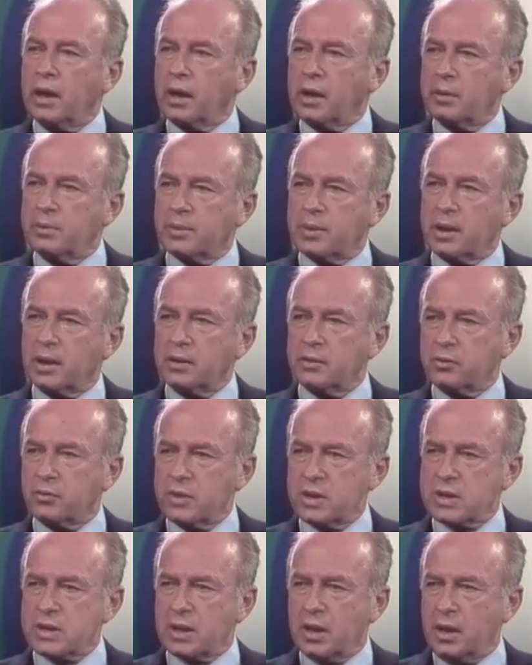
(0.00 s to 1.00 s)

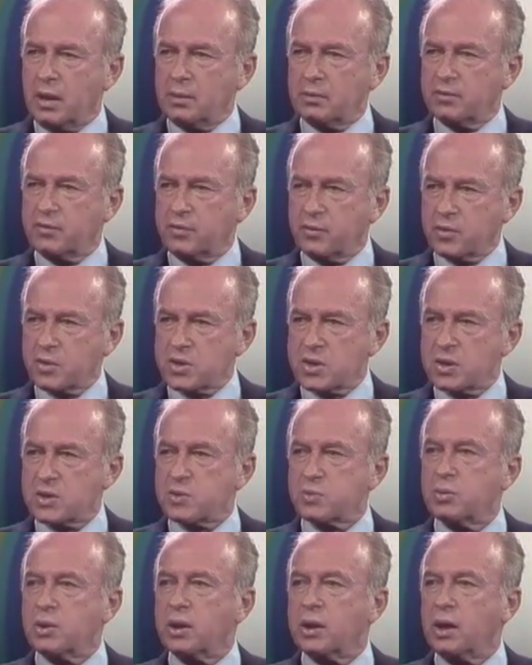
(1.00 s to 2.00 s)
All the Arab
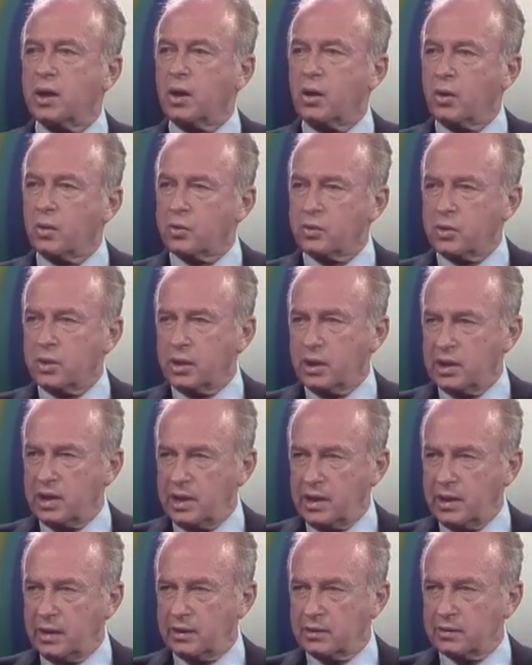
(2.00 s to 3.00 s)
countries' armed
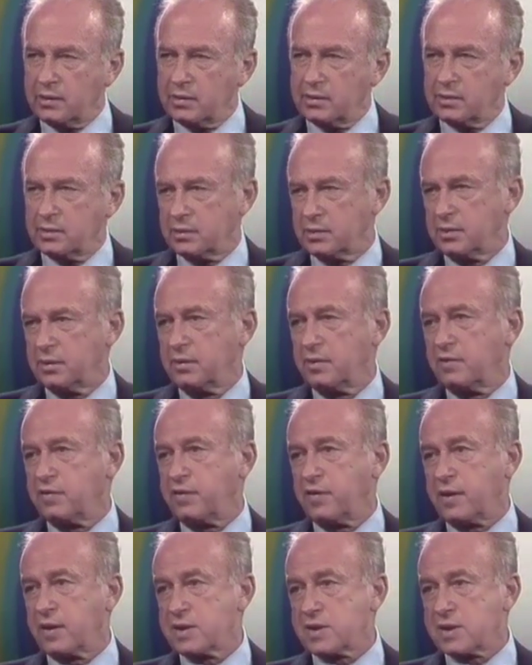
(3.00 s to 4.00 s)
forces were on
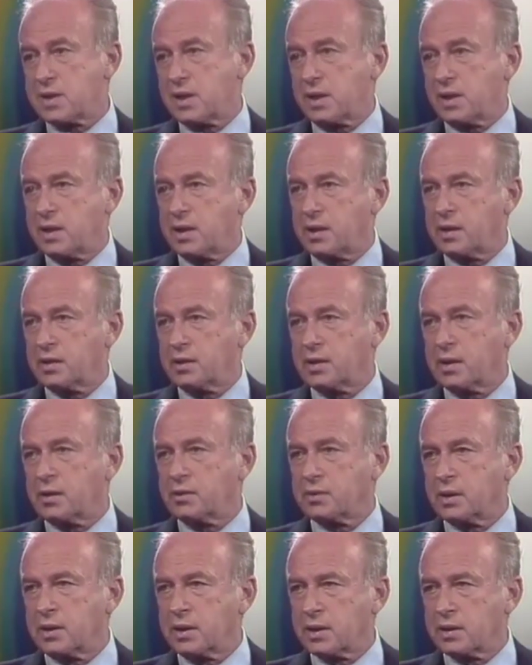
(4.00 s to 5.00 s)
the alert.
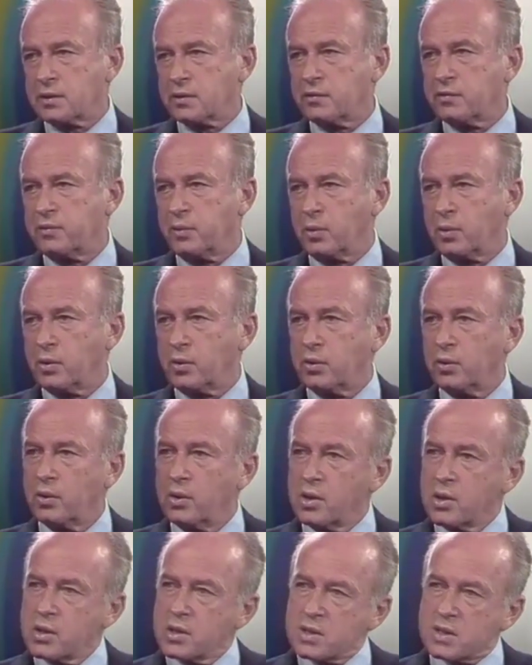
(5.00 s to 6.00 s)
First, they
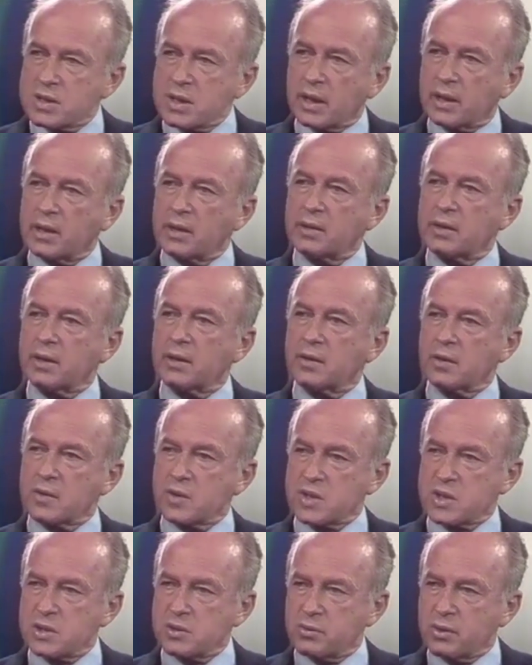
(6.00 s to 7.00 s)
carried out an act of
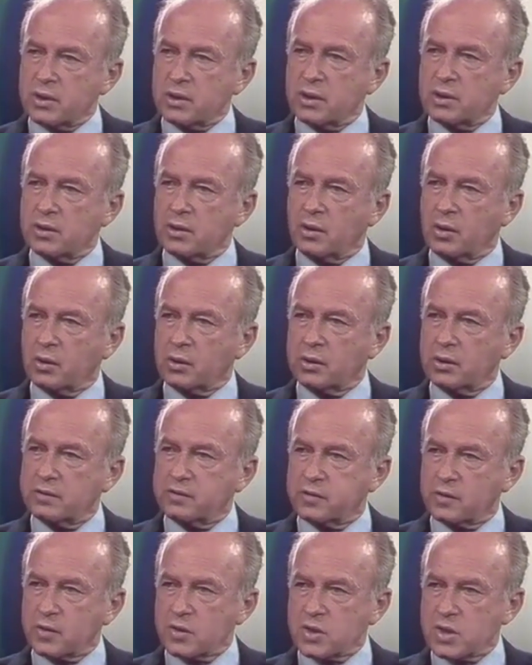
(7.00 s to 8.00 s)
war. Second,
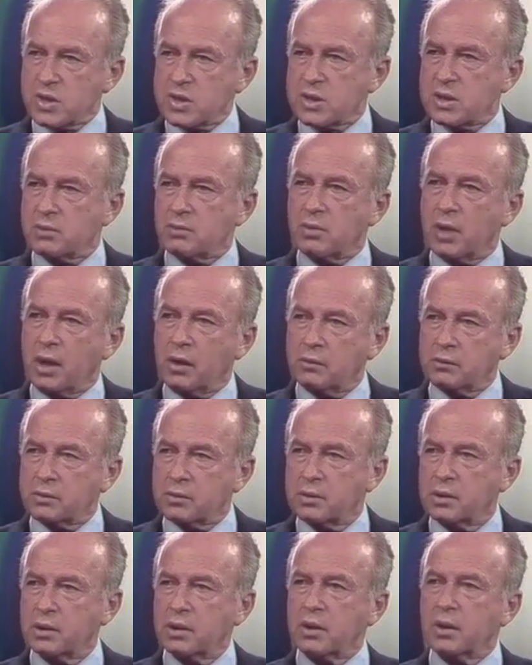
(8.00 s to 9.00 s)
they concentrated
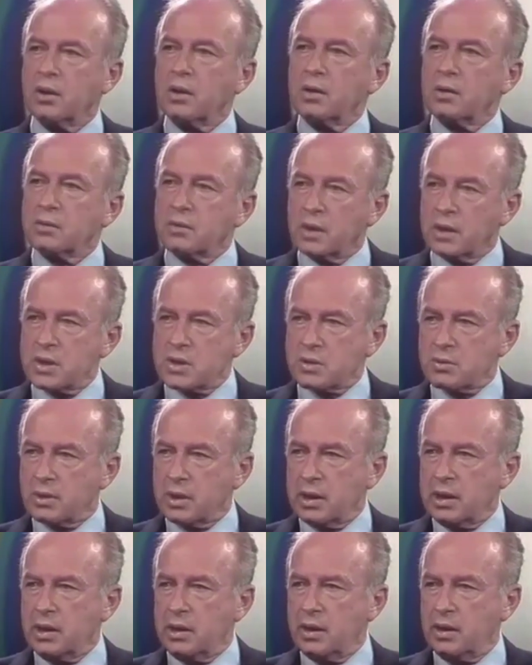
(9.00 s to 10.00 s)
all their forces
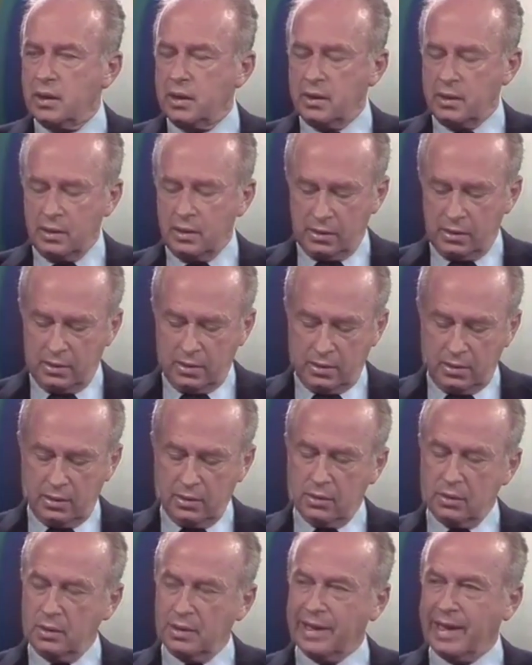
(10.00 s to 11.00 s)
around the
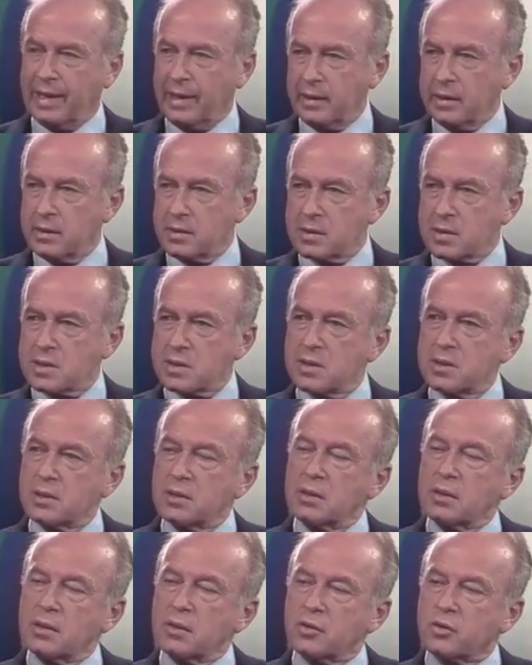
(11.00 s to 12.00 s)
Israeli
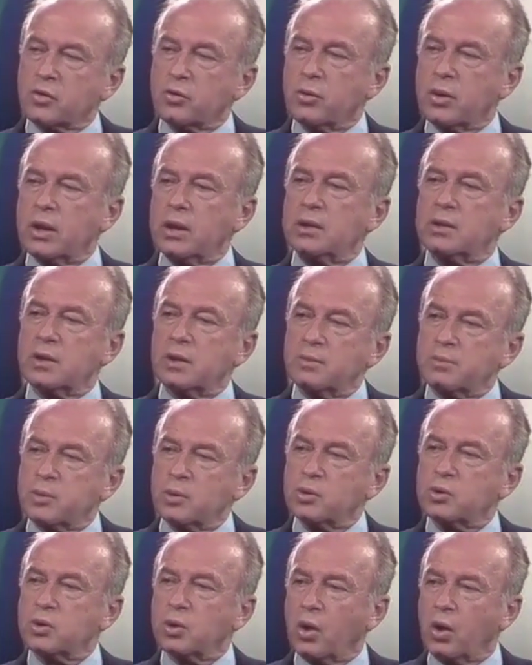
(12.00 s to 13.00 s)

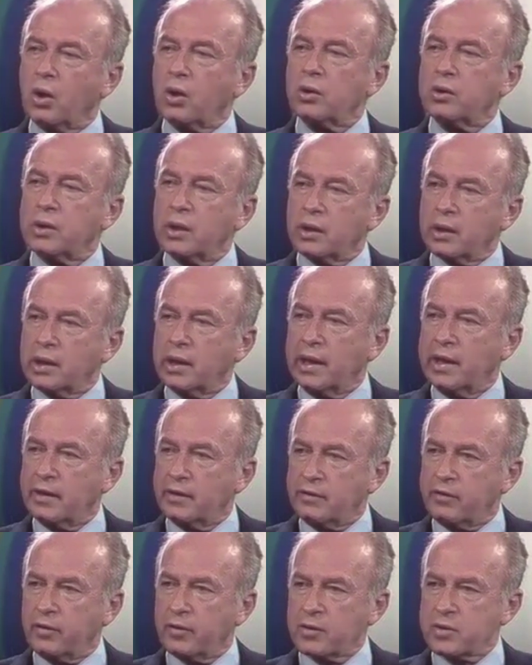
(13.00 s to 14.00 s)
lines. 3,
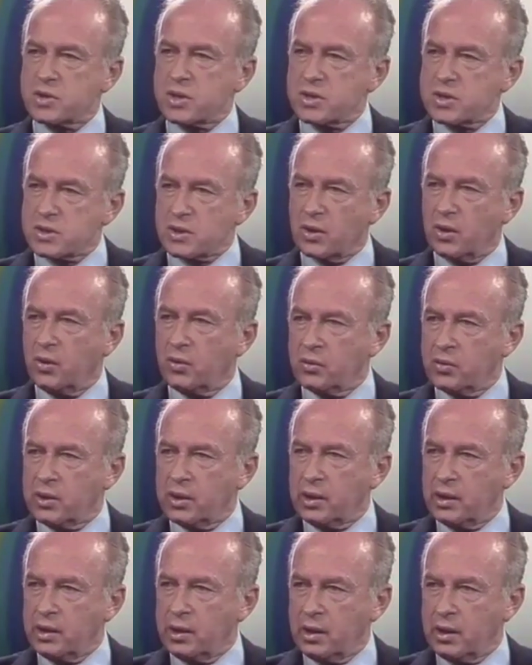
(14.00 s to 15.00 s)
they put all their
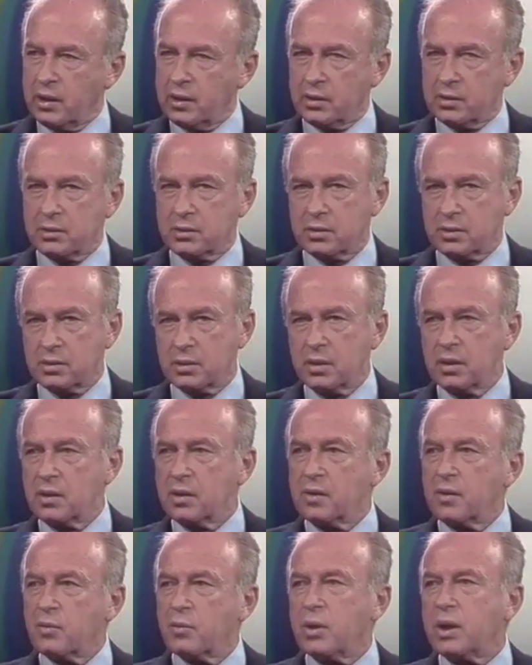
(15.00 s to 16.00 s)
air forces
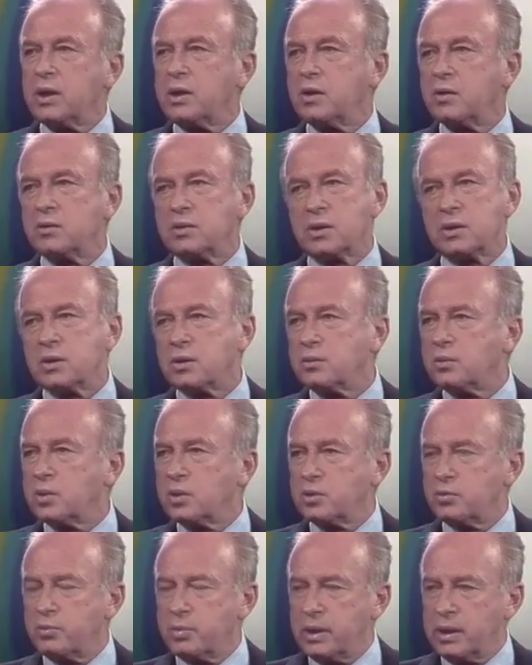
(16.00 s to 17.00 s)
on the alert.
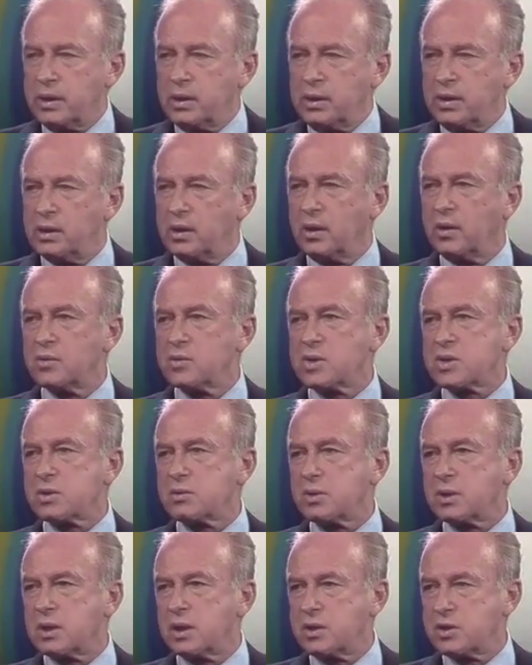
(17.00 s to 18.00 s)
We knew that
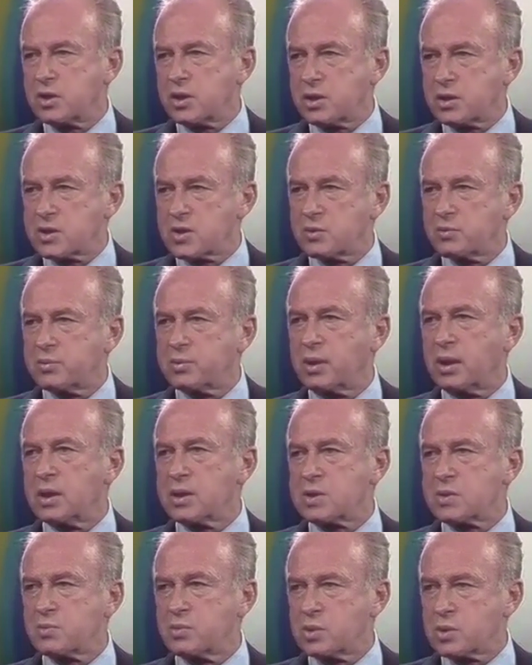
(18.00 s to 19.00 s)
there would be
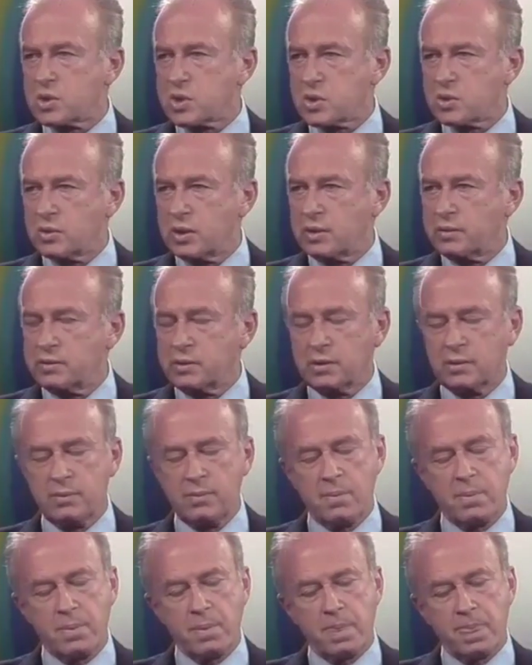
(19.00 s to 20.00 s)
no strategic
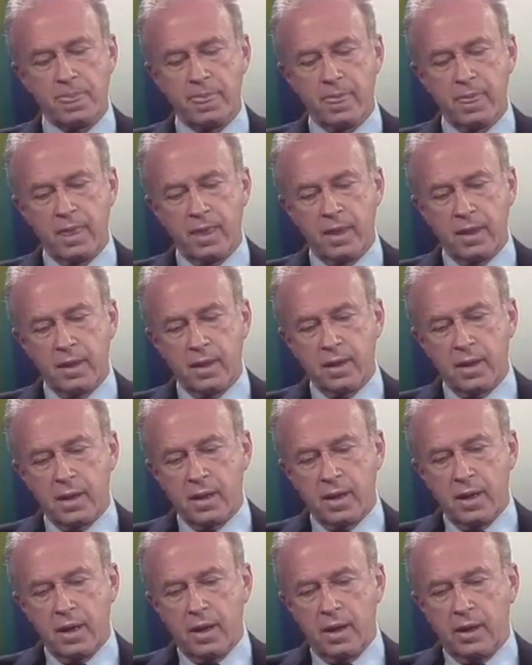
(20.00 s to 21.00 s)
surprise
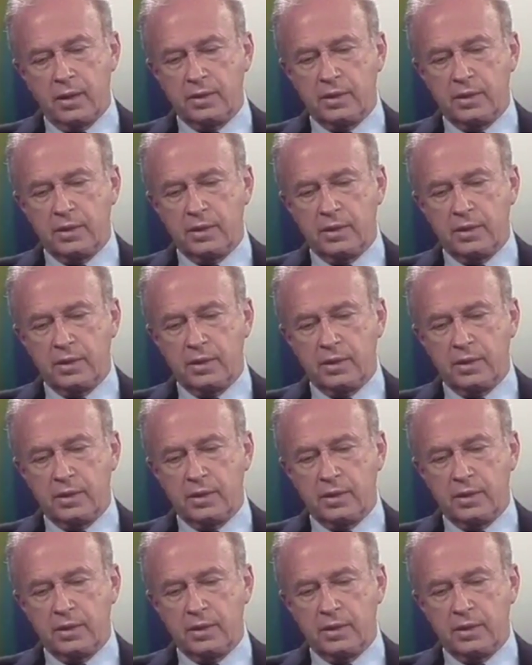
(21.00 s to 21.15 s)
whatsoever.